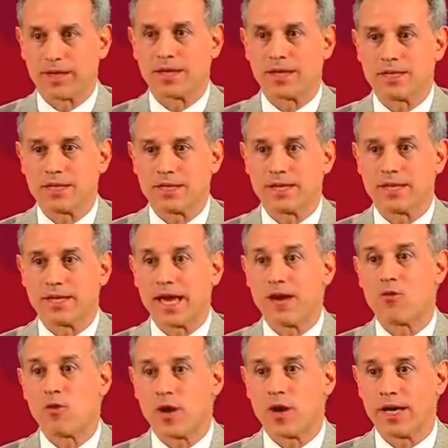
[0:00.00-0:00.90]
that the
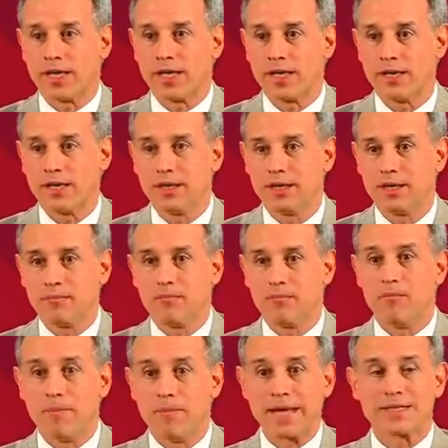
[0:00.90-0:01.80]
curve is
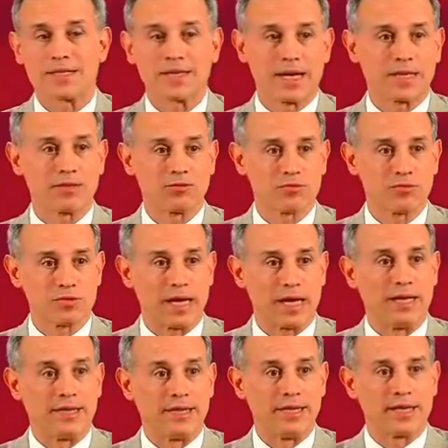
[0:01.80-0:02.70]
flat, just like this
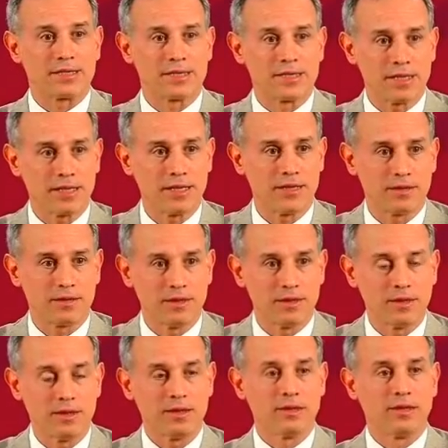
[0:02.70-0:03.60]
table. If
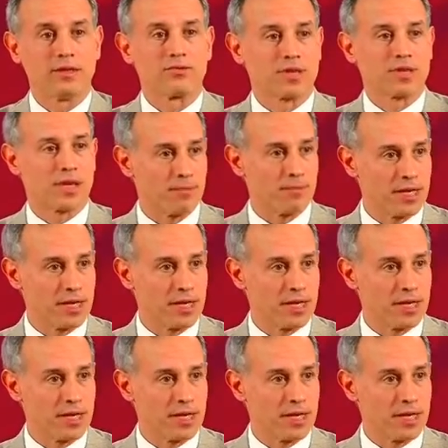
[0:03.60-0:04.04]
the curve were